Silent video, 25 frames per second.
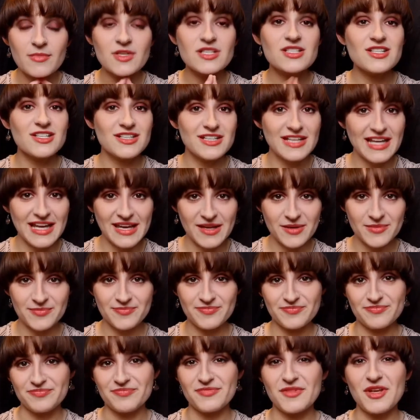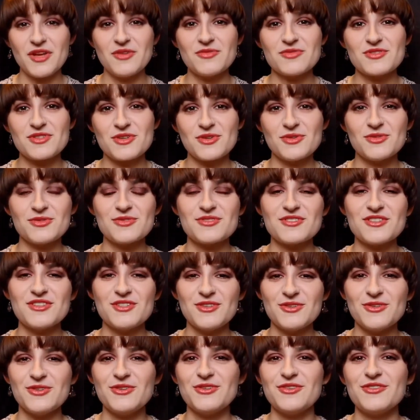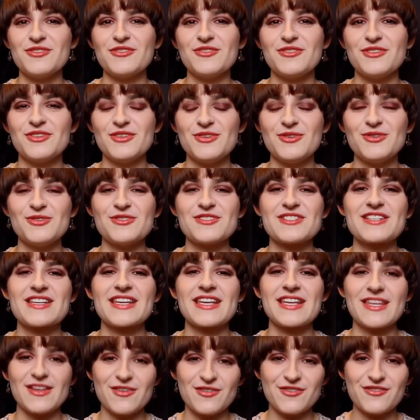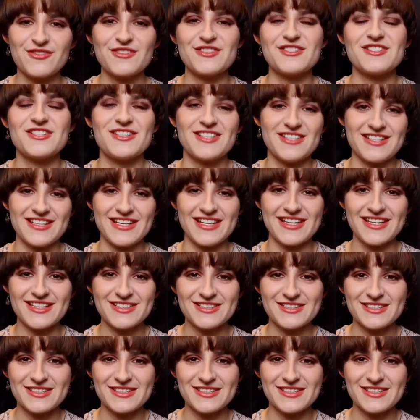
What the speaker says: Dudley, who was called Lord Guildford Dudley.